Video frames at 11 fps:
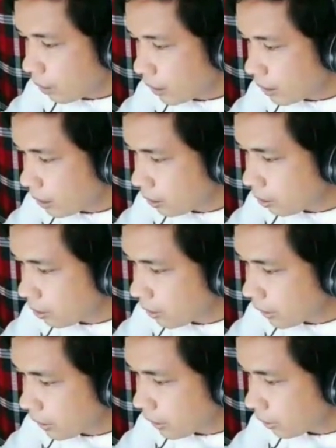decision
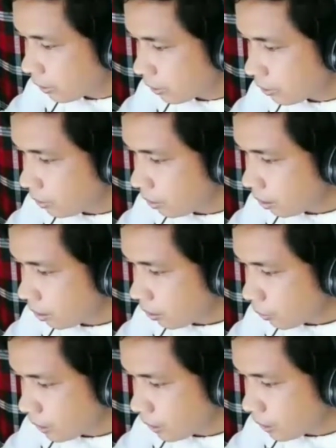criterion,
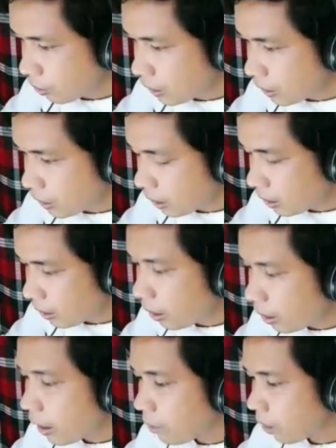which is to reject the null
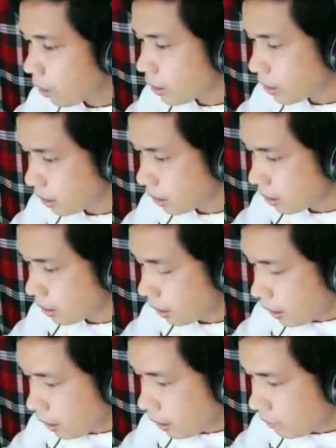hypothesis
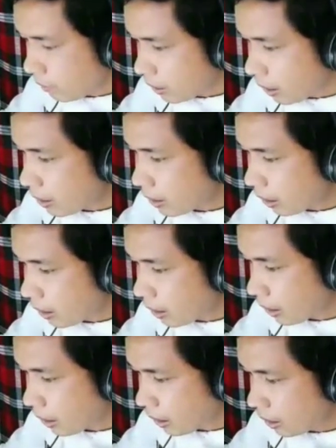if the test
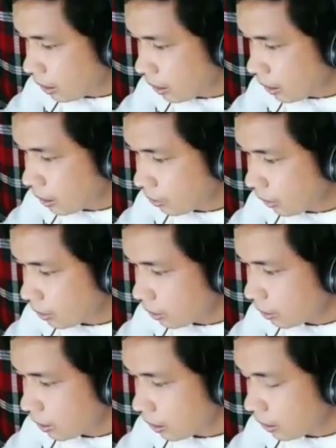statistic is greater
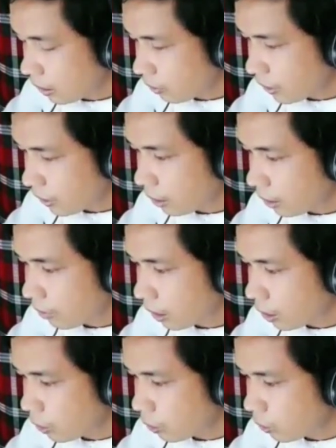than the critical
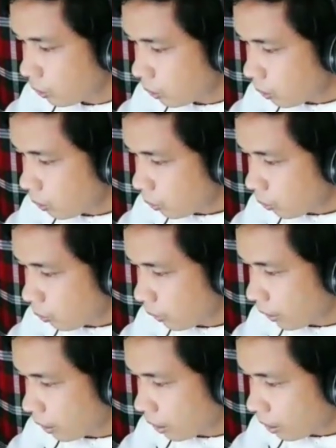value,
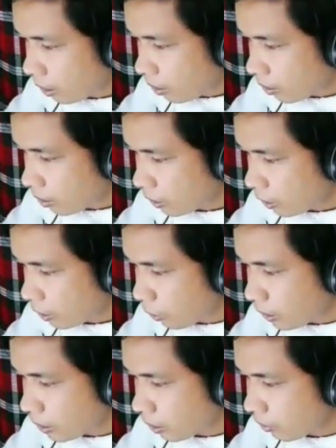where
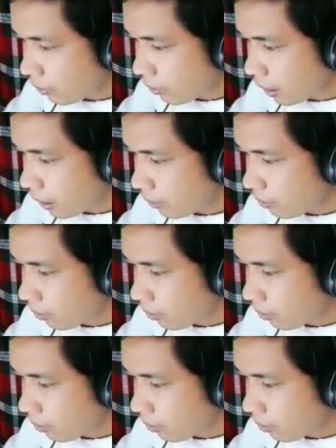0.05